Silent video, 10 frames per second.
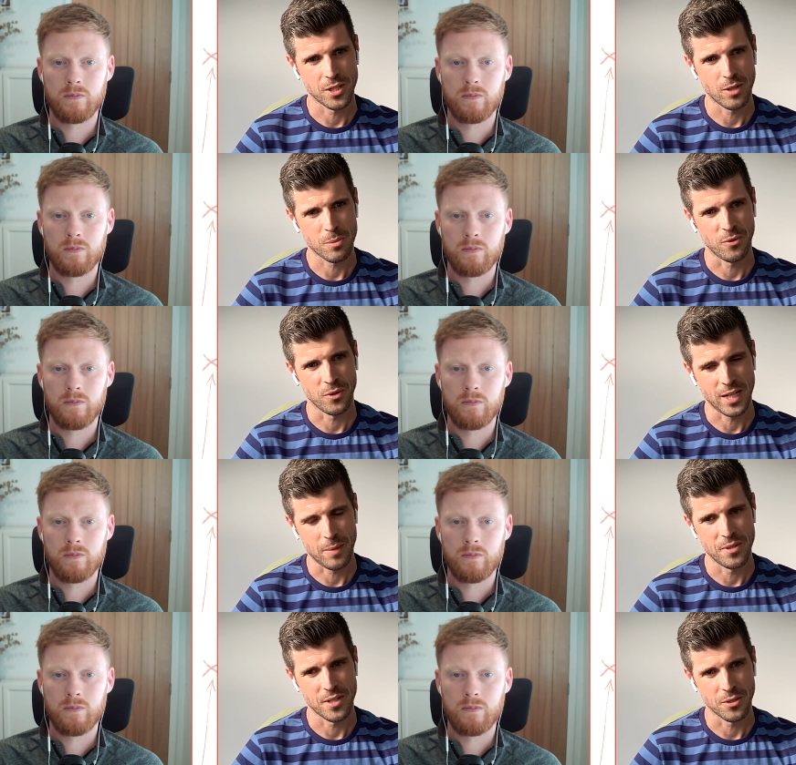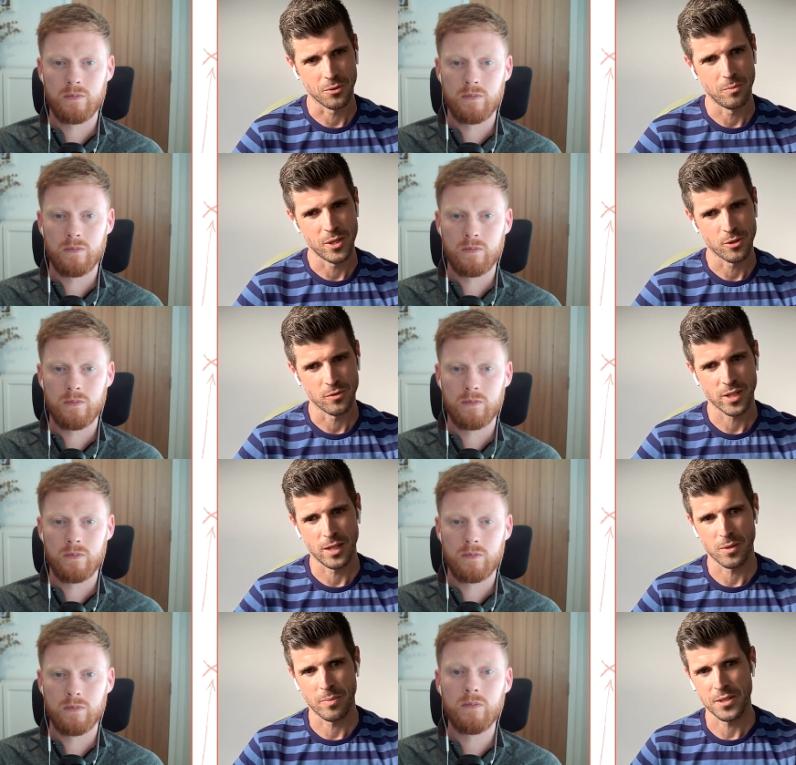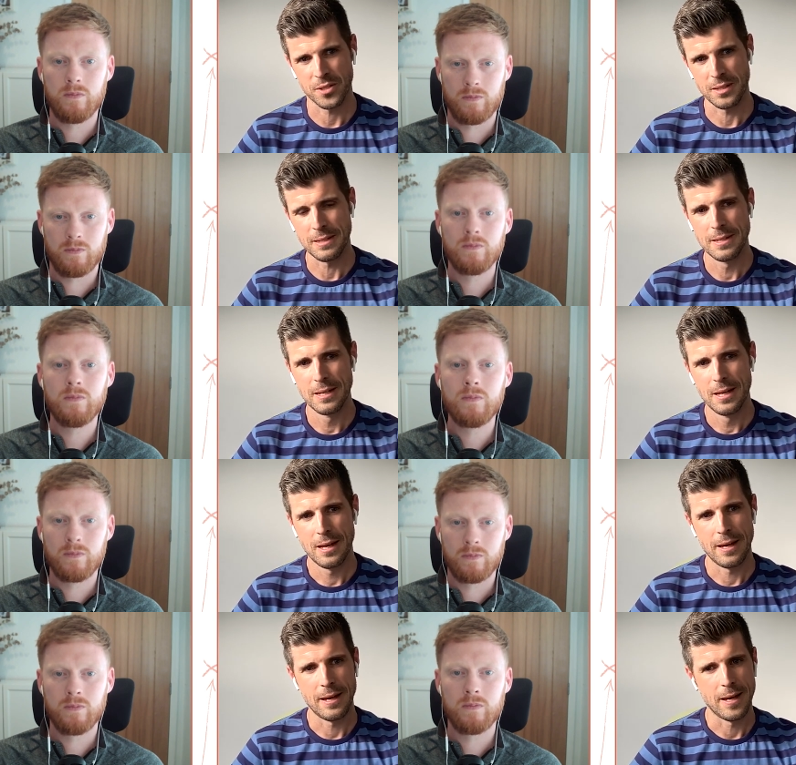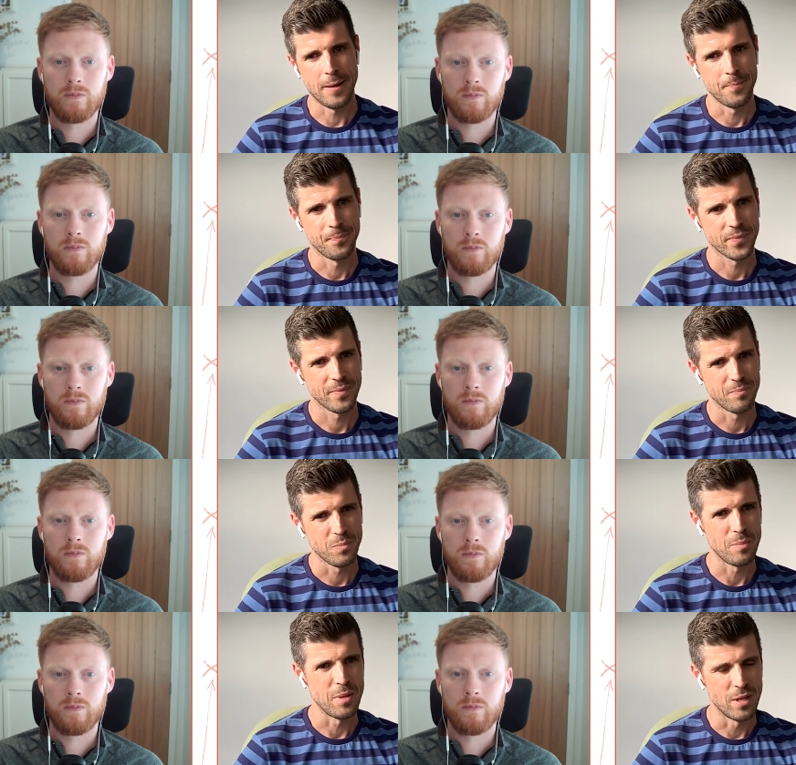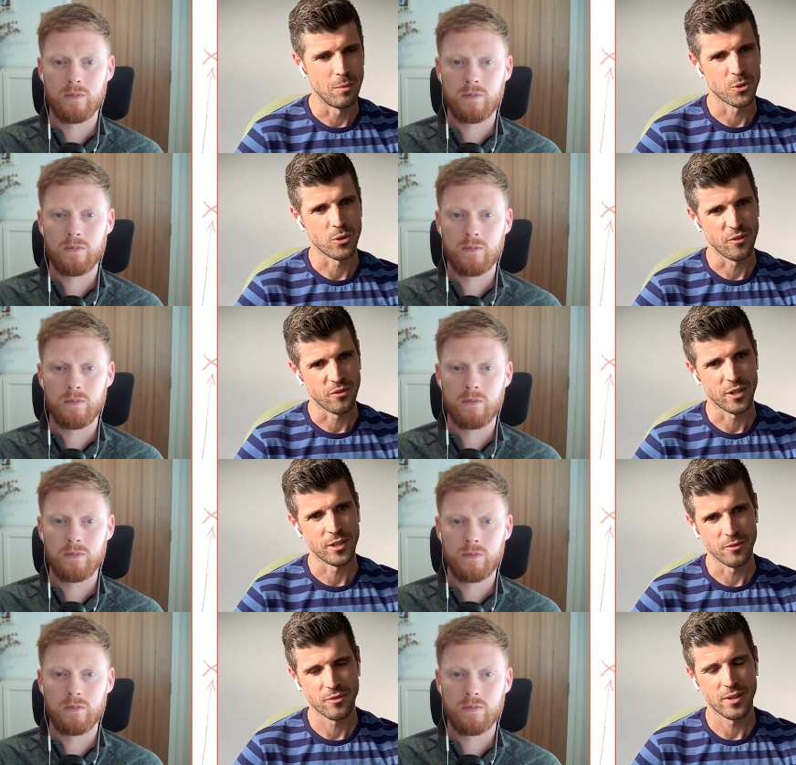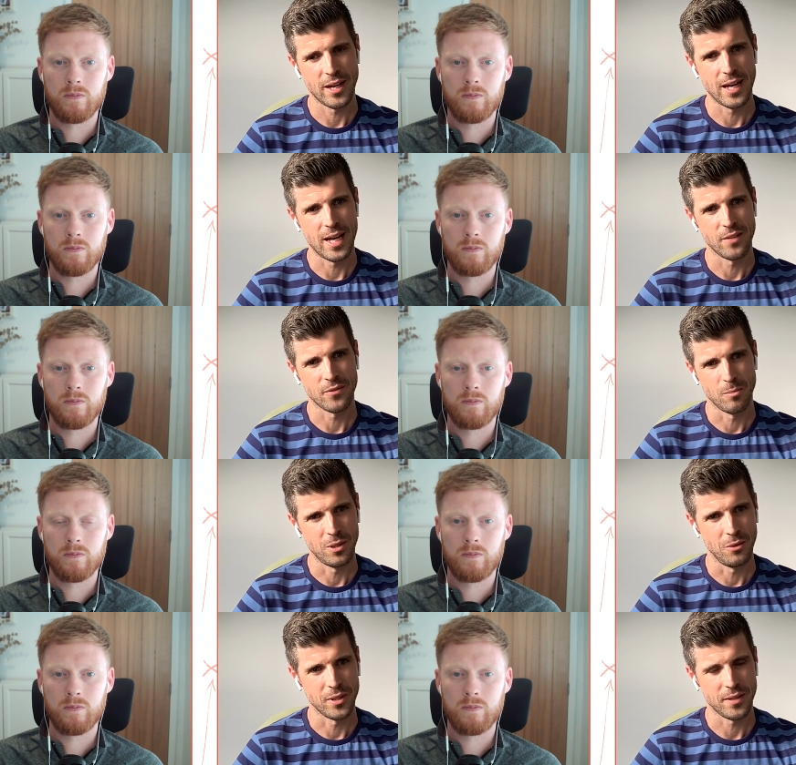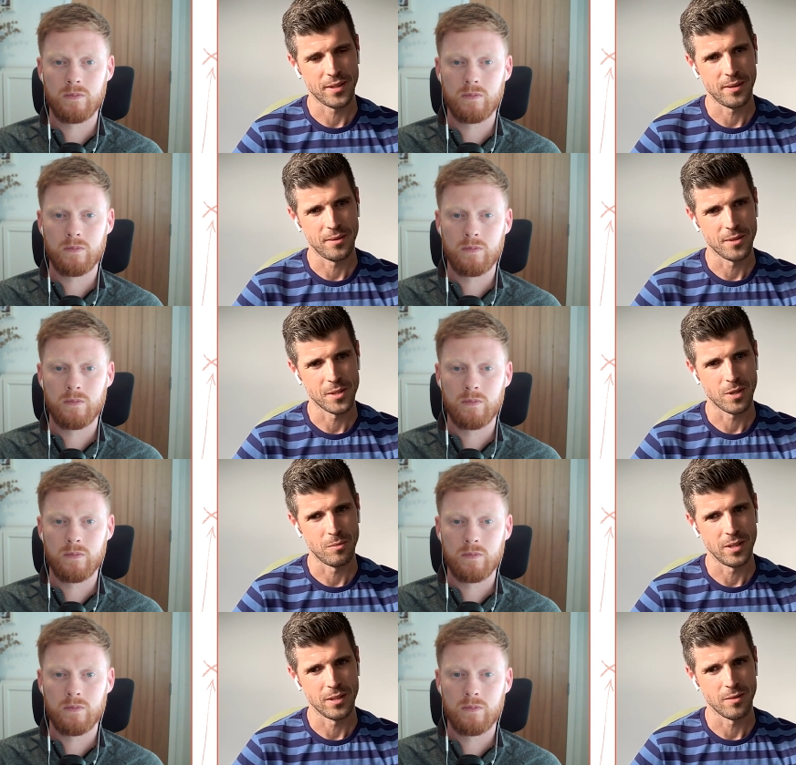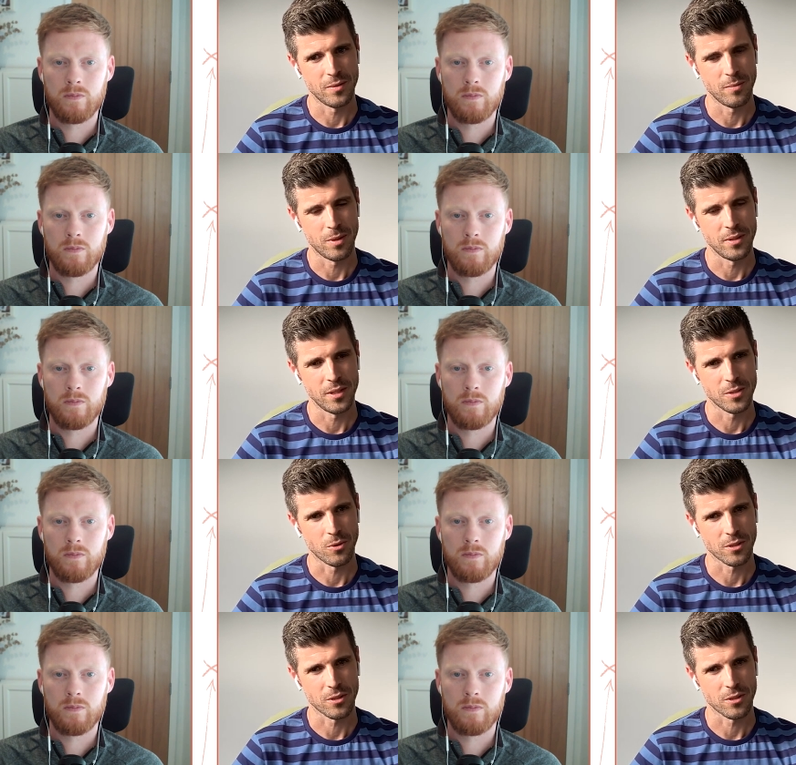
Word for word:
Speaker 1: 30 reps before that happens, that's a good measure of calf capacity. Um, maybe minimum 25 uh, and if they're below that then there's probably that they probably need to